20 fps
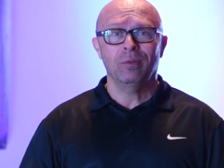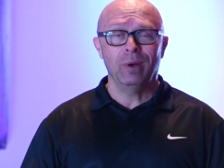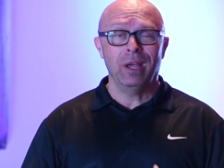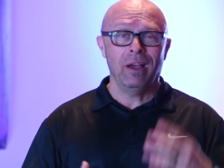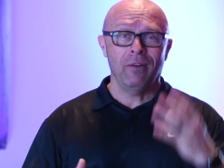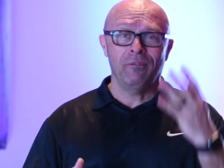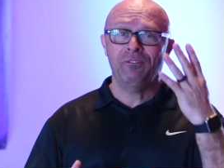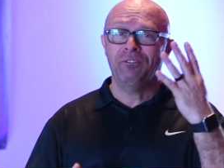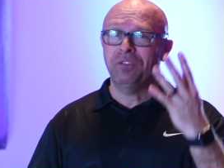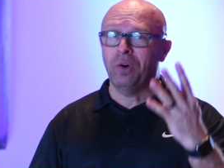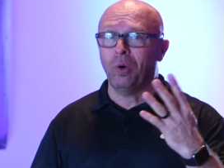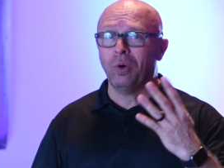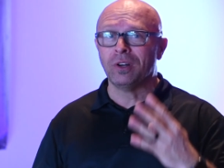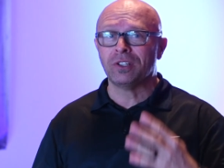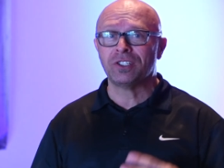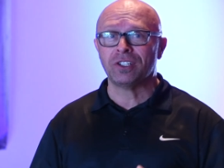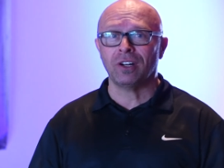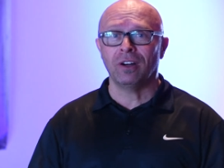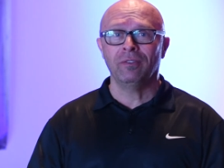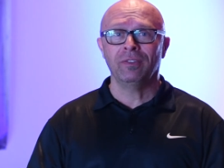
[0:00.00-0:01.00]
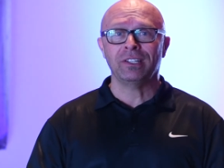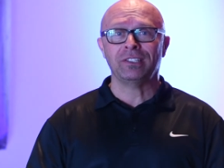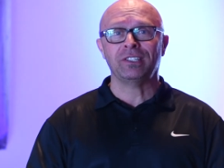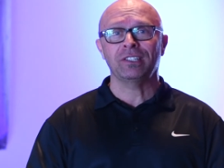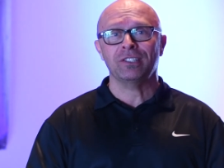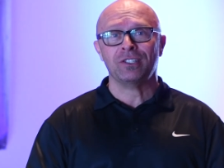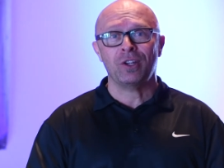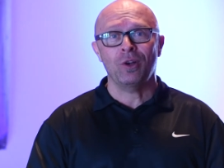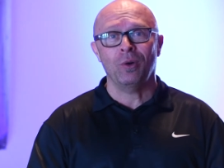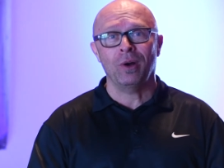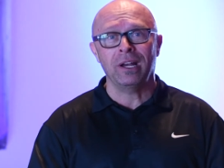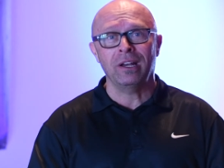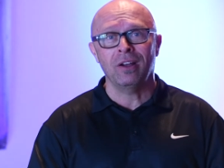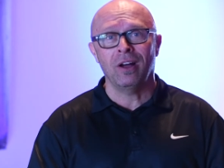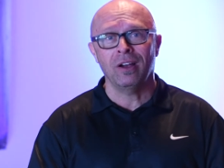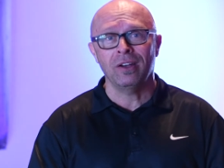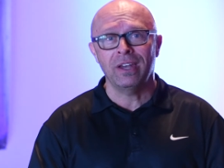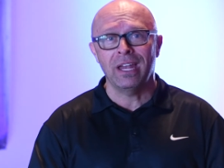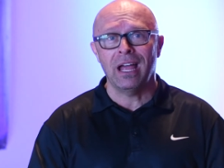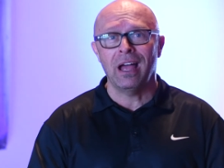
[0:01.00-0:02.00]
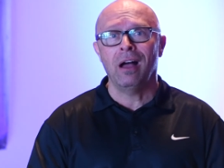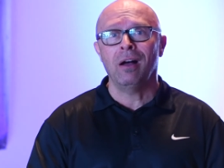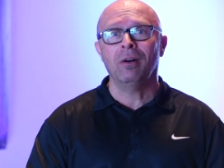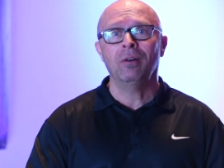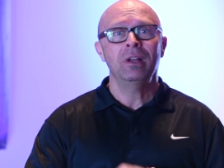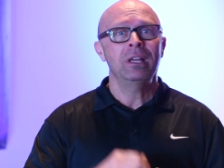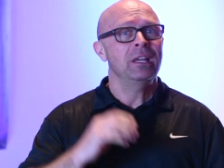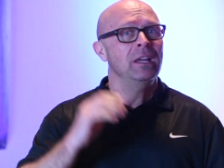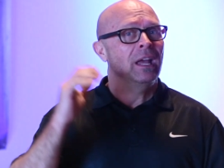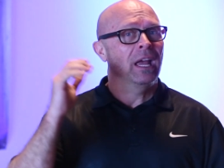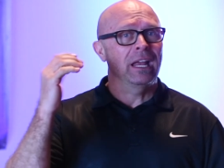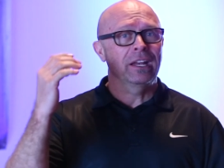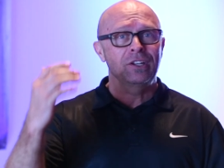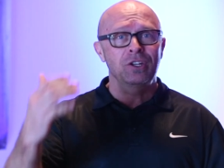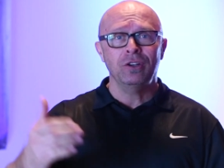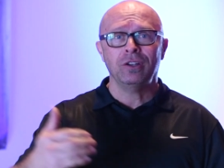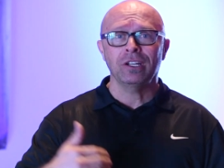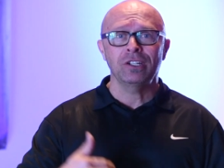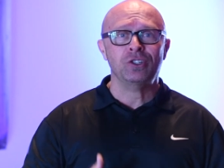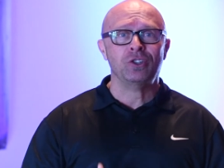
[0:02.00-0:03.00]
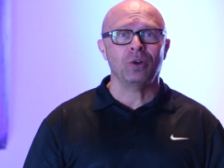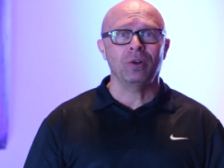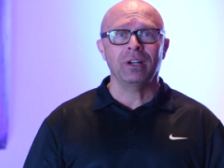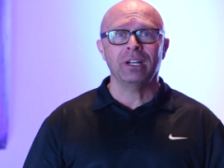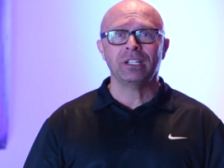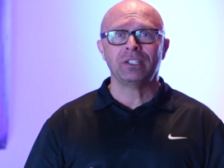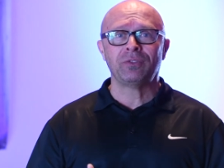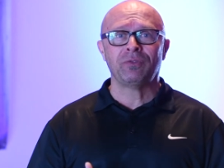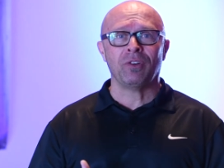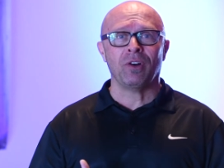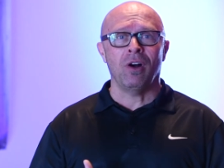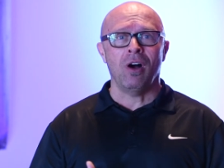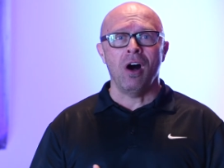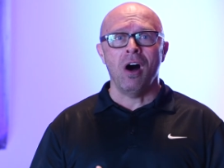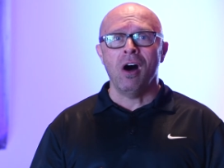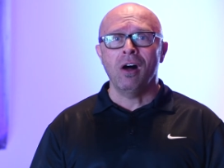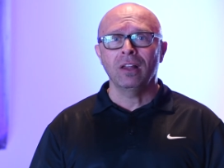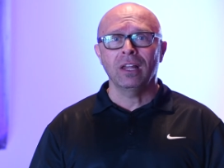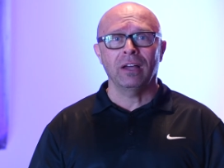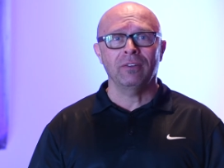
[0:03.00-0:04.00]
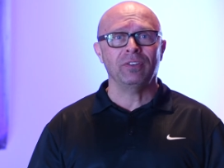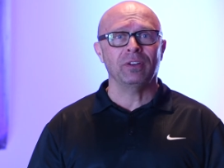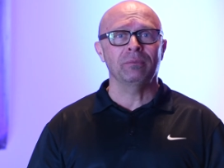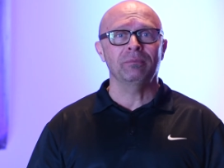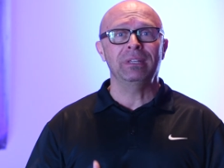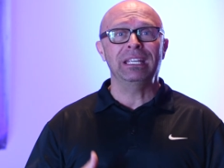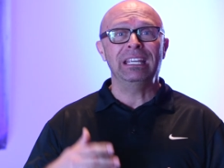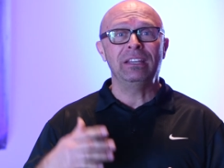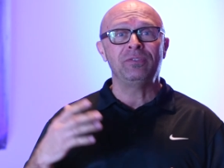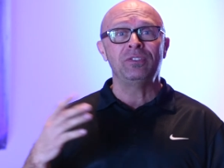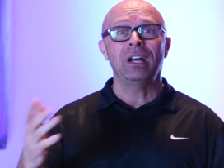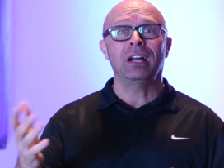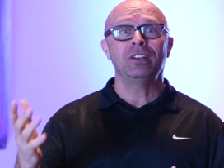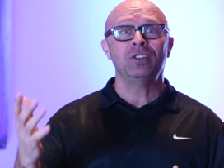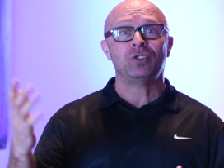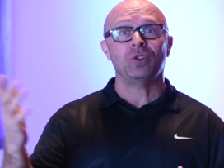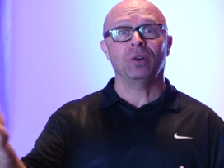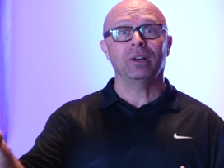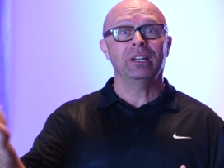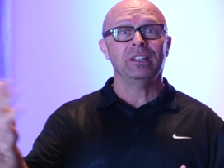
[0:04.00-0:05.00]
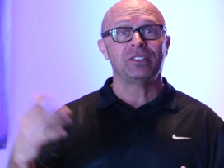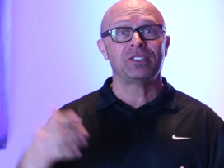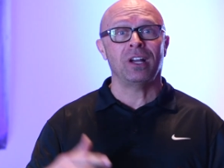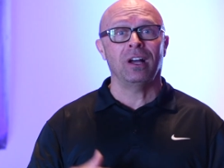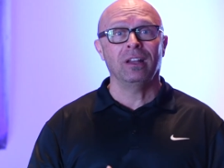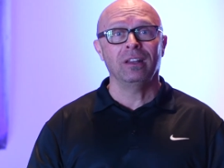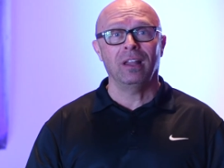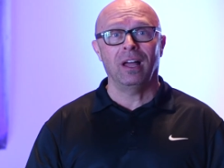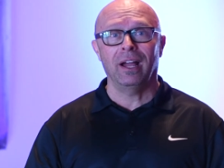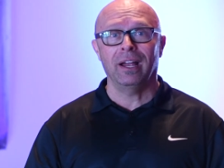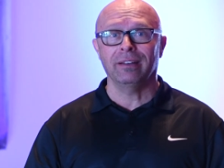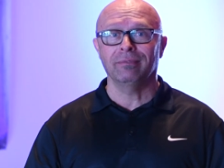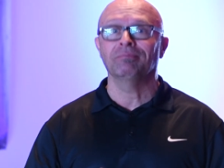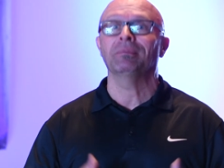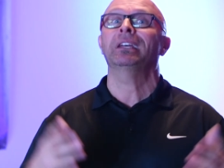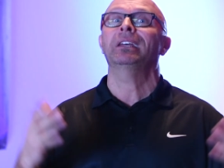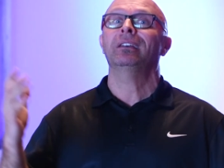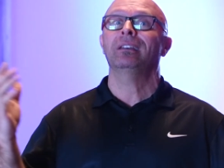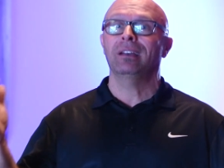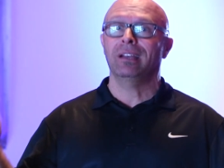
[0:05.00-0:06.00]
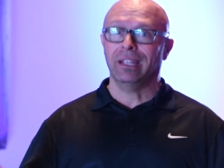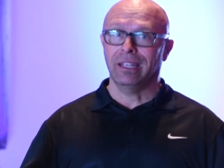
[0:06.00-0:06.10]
We have four services going on now, and you can join us for all of them. If not, join us online.